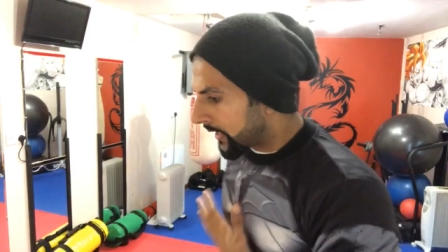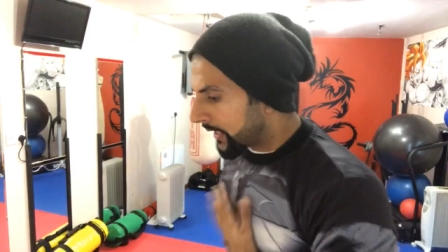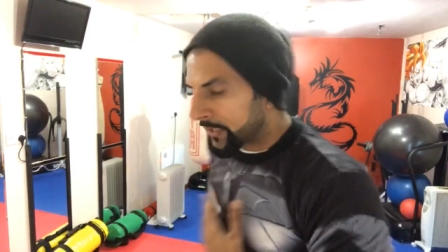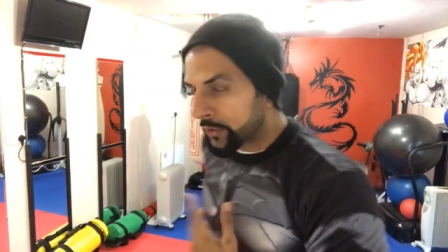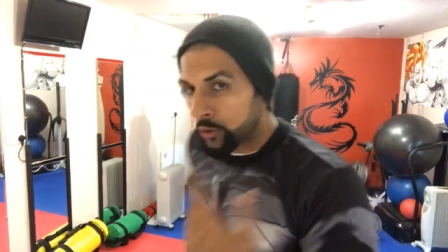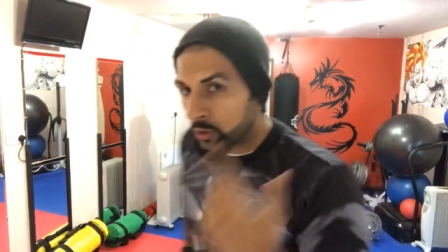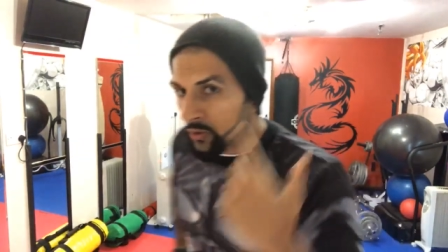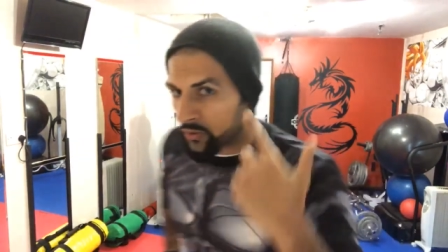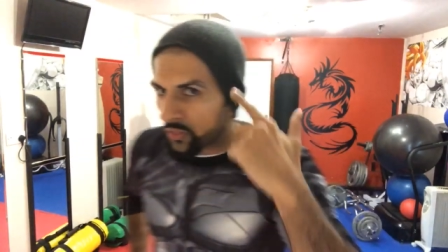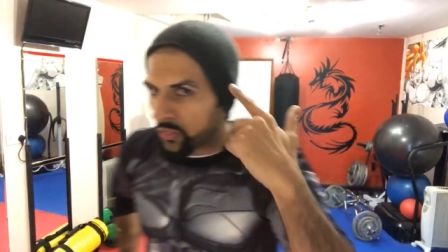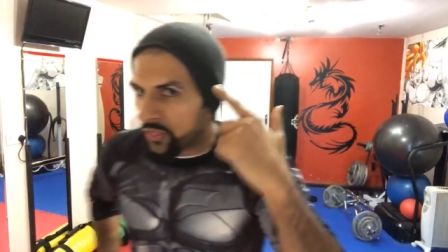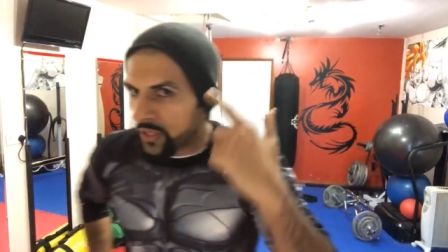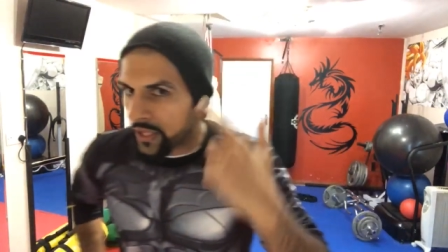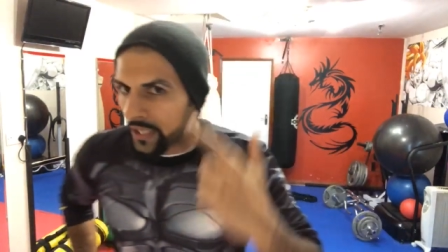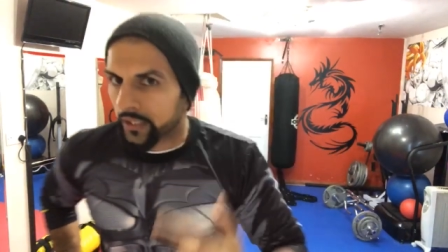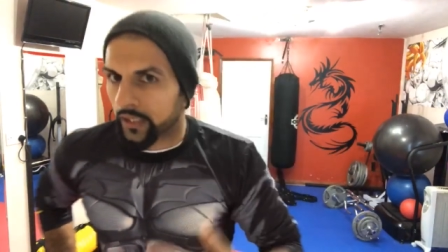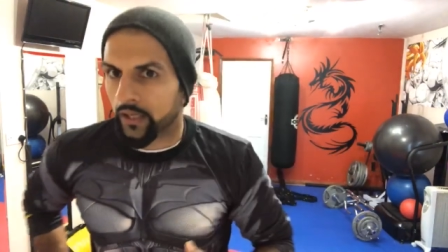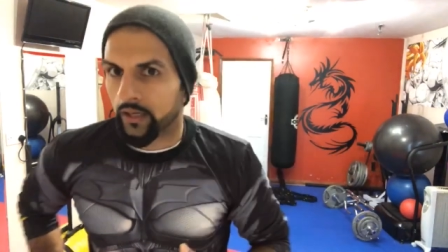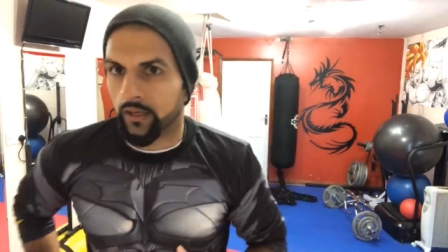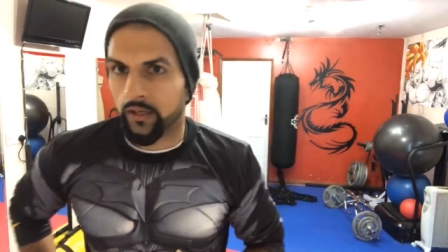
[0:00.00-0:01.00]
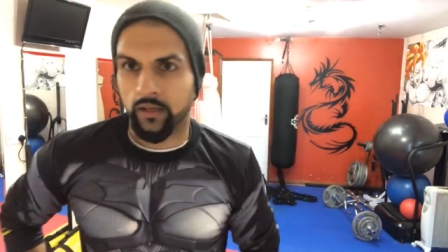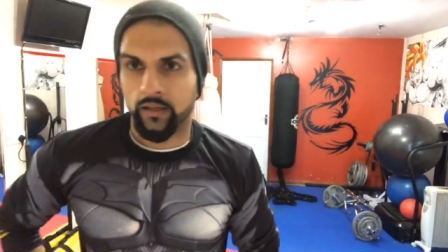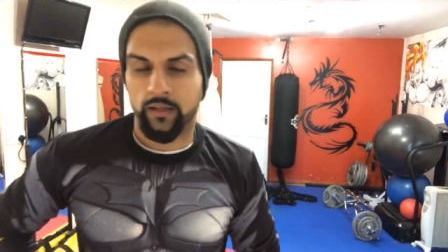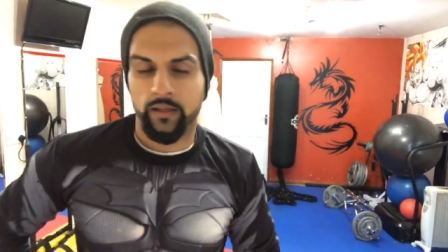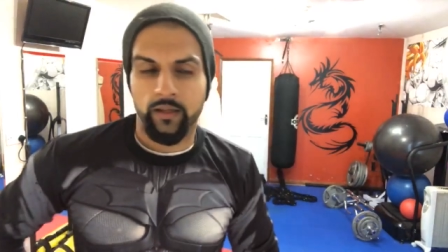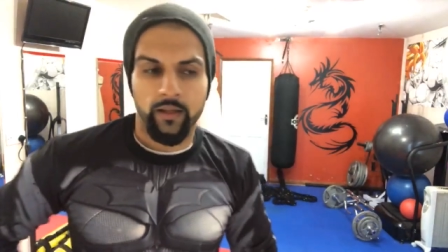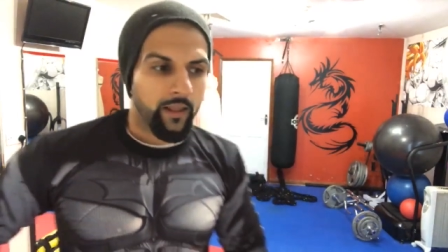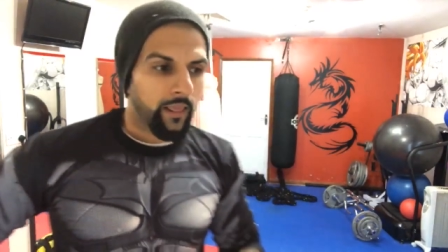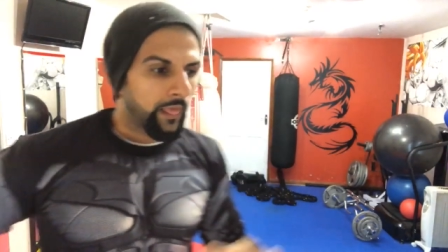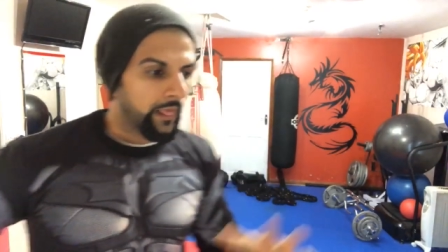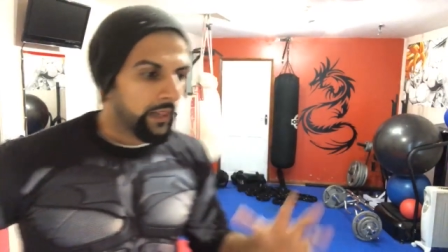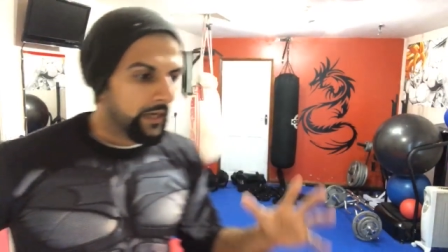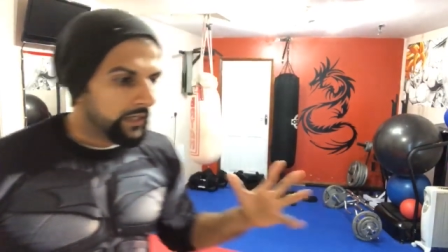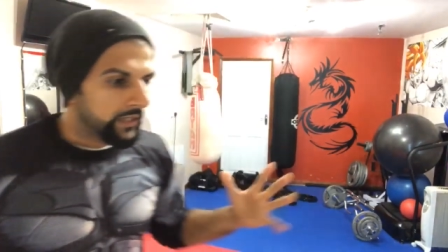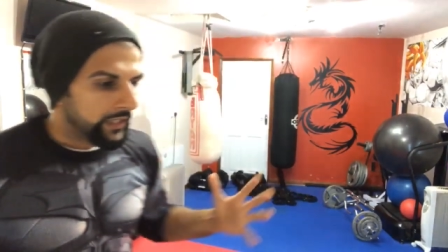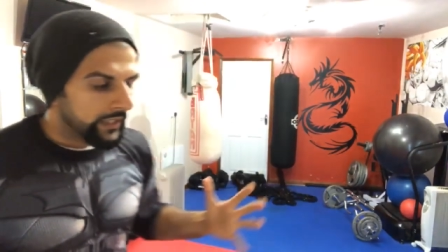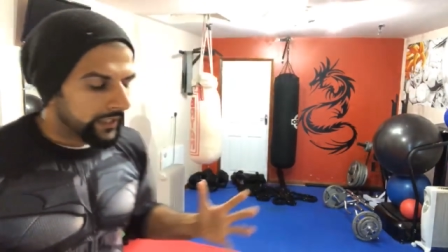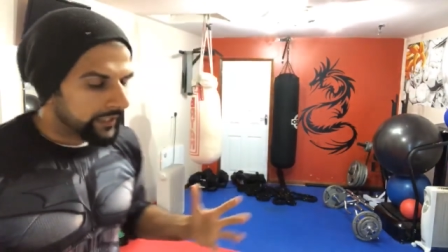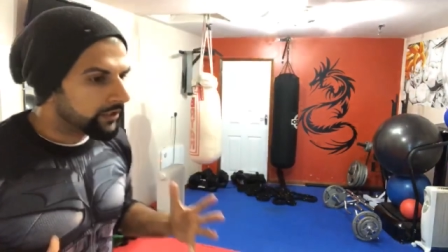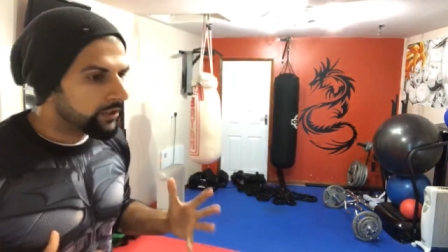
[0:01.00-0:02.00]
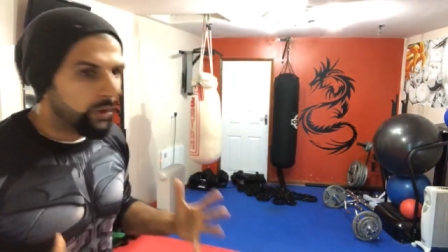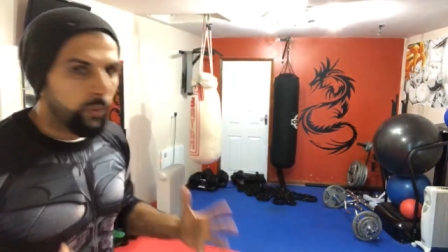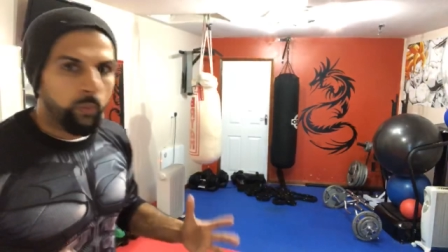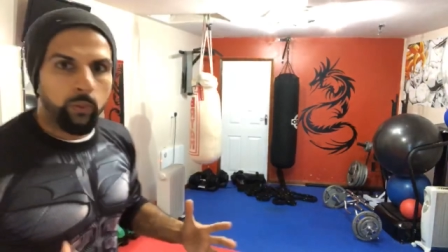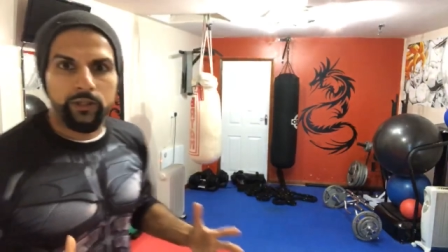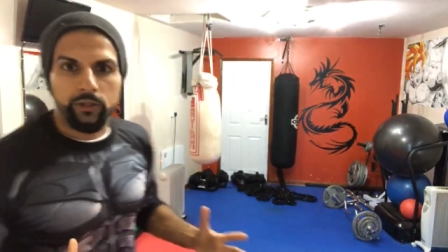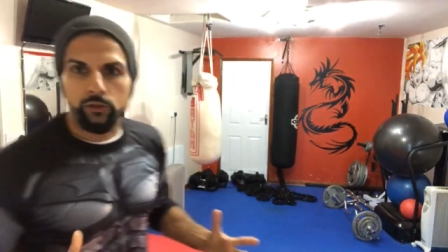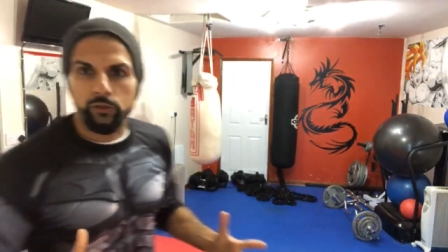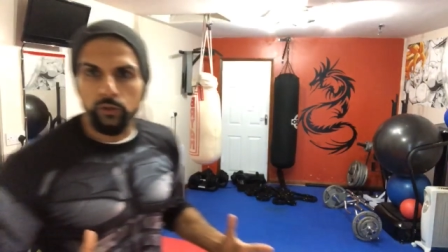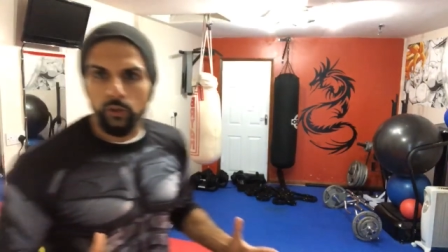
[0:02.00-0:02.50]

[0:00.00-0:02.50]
He couldn't think. He didn't know what to